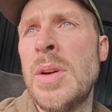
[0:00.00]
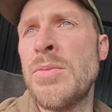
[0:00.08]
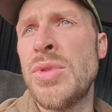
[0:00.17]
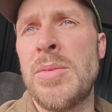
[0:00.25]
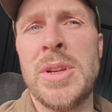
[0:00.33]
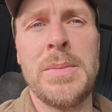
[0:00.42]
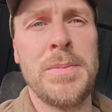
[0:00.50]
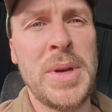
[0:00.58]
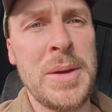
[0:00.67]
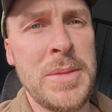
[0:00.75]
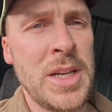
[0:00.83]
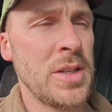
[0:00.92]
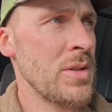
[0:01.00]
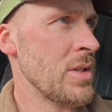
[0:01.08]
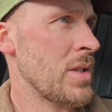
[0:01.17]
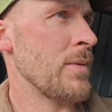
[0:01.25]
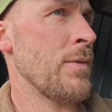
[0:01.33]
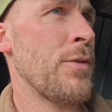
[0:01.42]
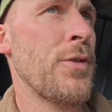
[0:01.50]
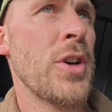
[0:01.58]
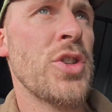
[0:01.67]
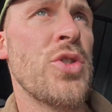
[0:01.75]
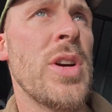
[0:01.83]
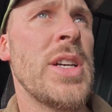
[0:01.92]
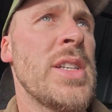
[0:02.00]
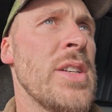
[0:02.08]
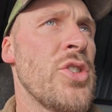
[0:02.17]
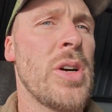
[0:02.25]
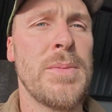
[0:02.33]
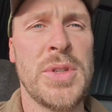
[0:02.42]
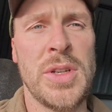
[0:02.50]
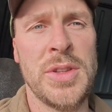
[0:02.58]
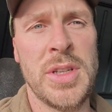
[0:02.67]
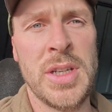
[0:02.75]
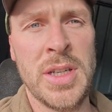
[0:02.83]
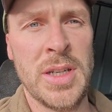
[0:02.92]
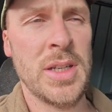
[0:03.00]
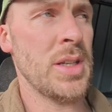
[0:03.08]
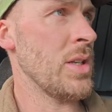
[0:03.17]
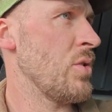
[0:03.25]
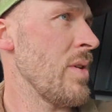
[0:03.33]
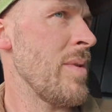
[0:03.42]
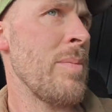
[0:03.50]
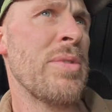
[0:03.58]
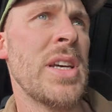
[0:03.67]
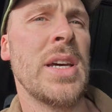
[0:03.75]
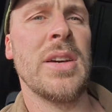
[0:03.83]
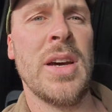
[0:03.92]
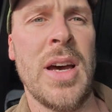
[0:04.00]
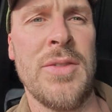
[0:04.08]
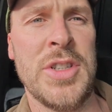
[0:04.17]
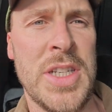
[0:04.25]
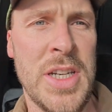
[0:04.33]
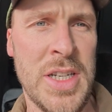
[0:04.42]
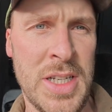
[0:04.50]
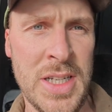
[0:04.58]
probably be me doing some frustrating jobs on the Grimmy potato harvester.